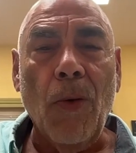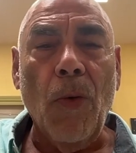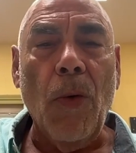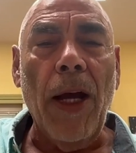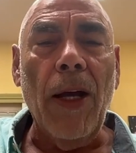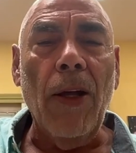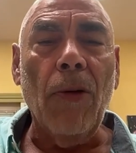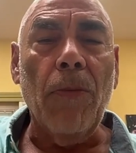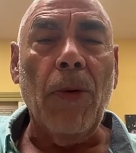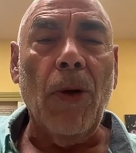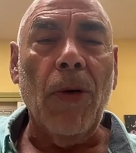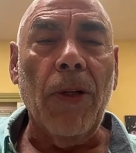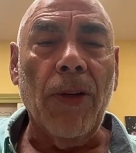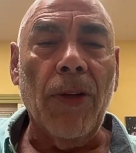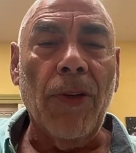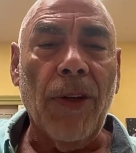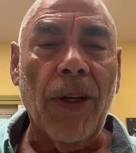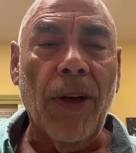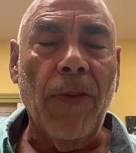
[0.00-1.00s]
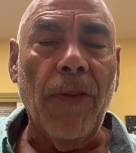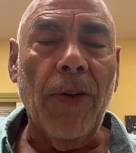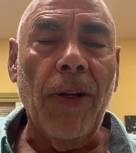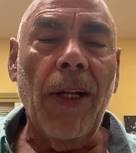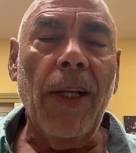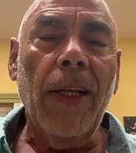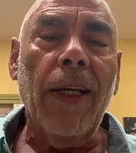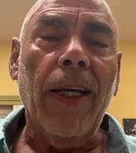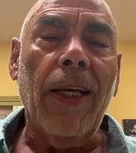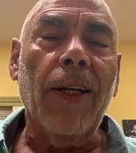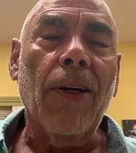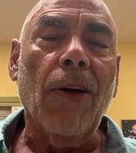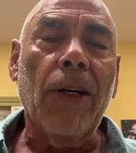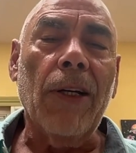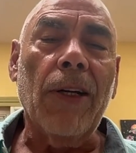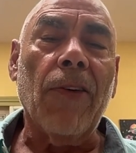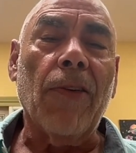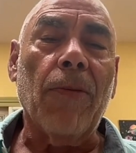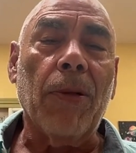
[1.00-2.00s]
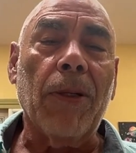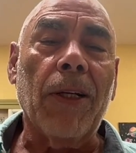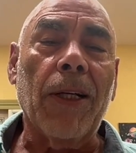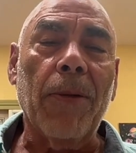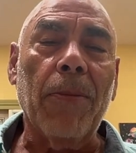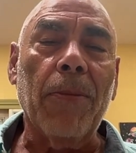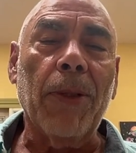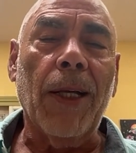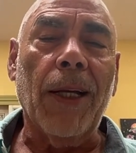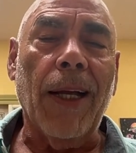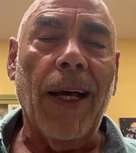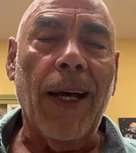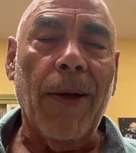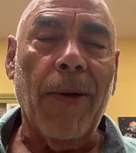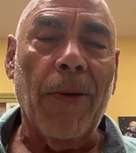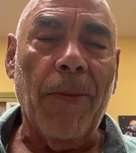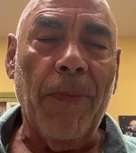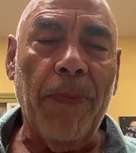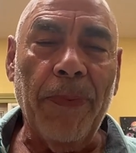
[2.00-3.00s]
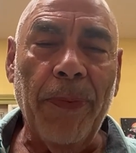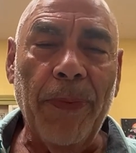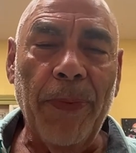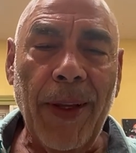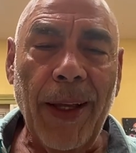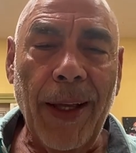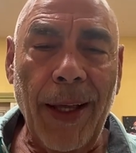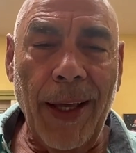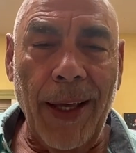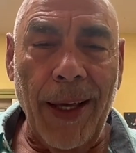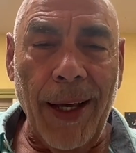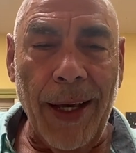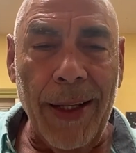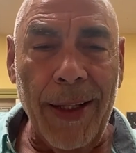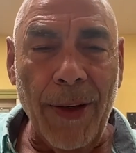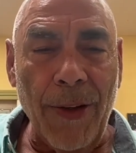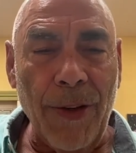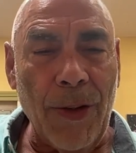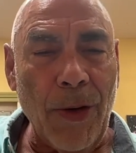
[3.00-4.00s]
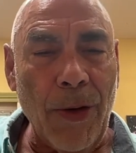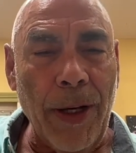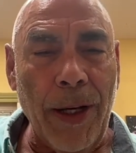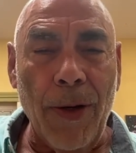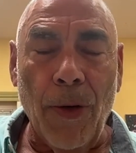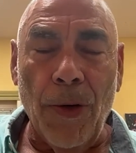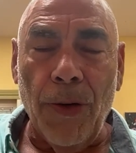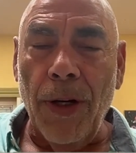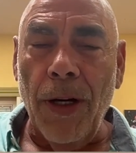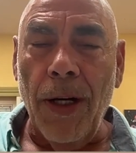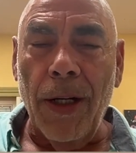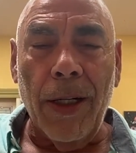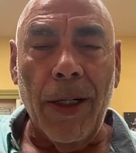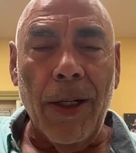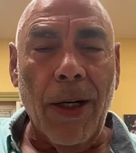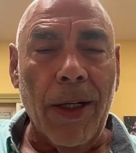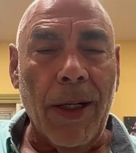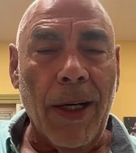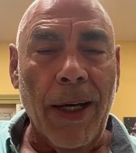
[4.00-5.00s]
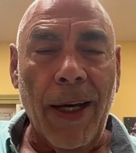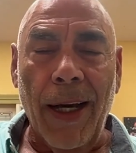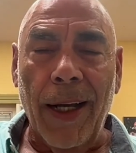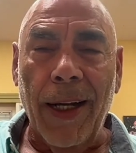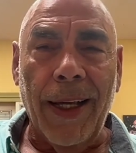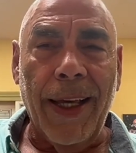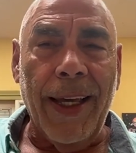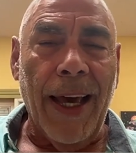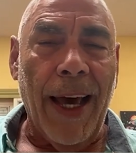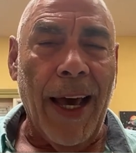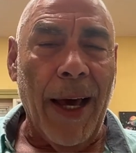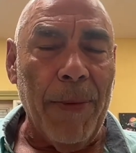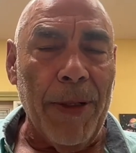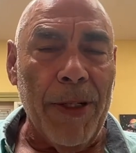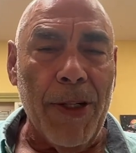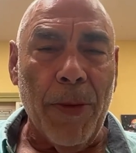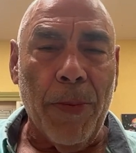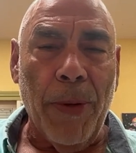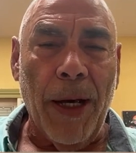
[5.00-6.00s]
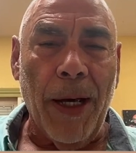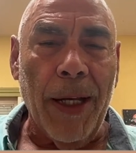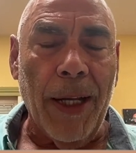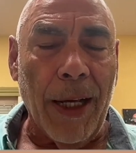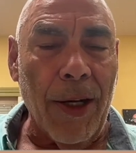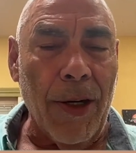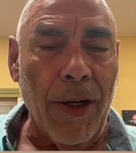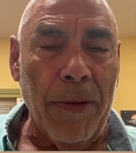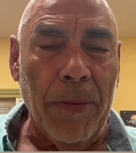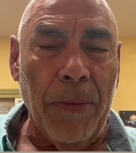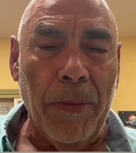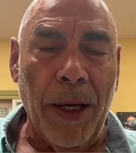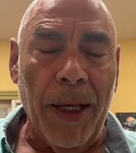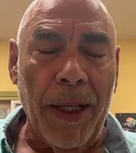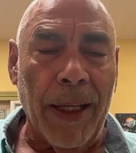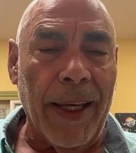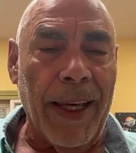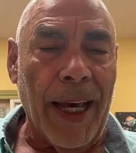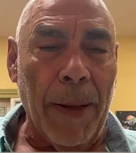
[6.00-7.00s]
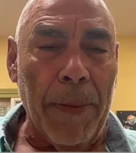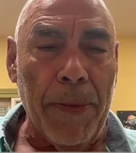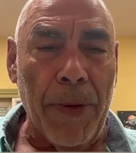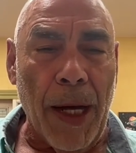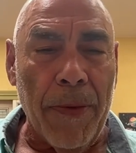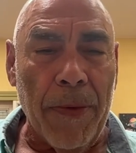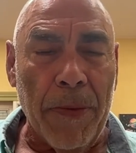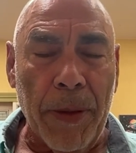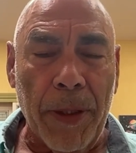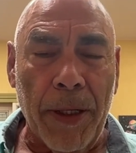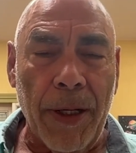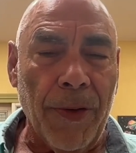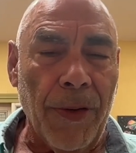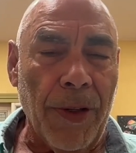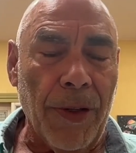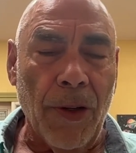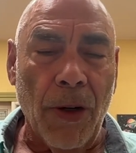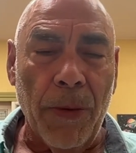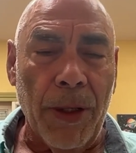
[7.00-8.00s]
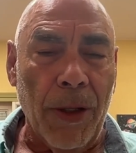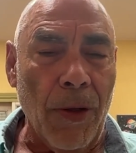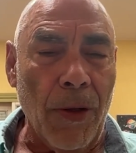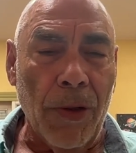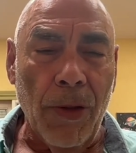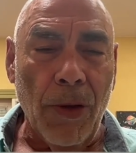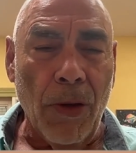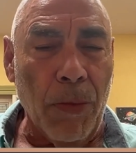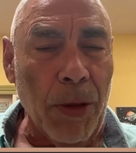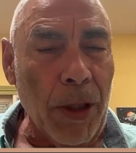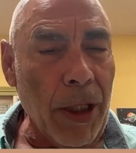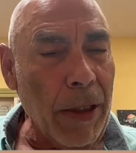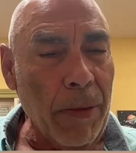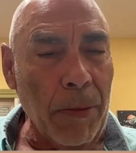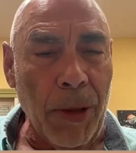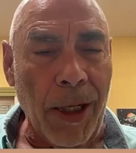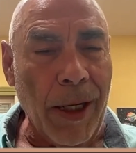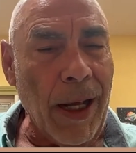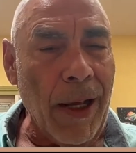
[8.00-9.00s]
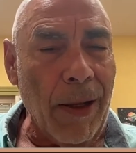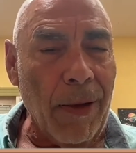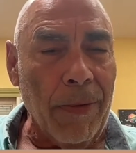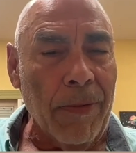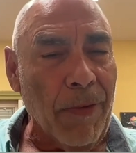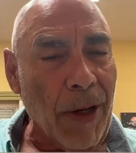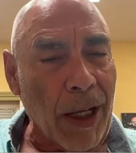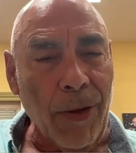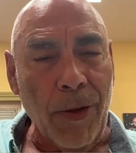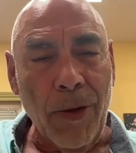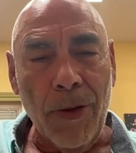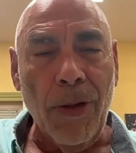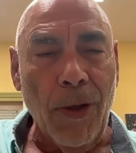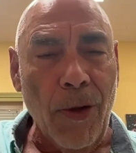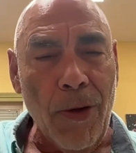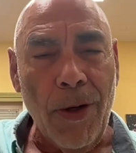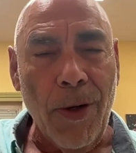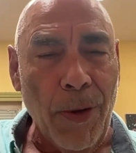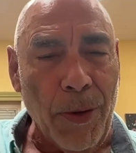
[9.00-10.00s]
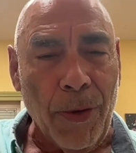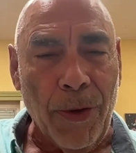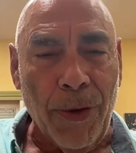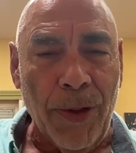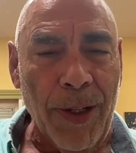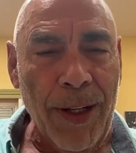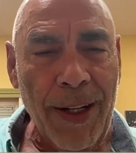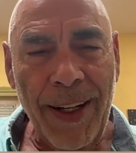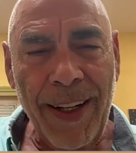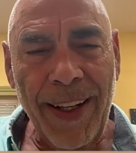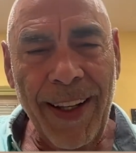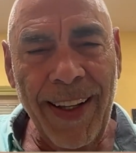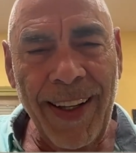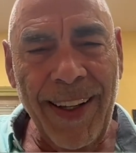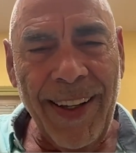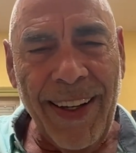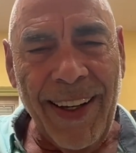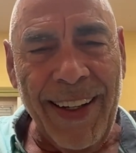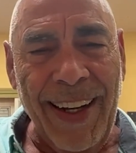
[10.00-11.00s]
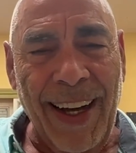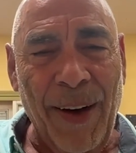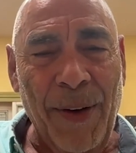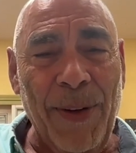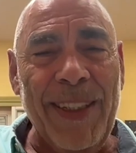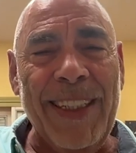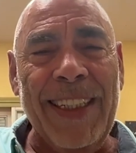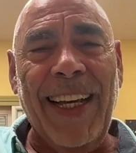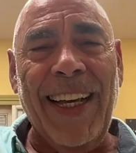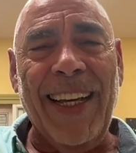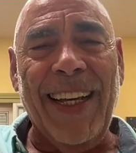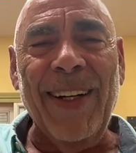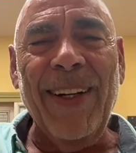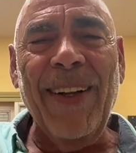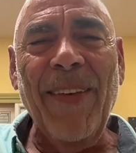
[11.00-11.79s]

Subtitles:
of whalebone and stuff in honor of Blood In, Blood Out. And the story goes on and on. At a cab in Japan, I couldn't pay the cab driver because he told me, no, blood in, blood out, vatos locos. And I was like,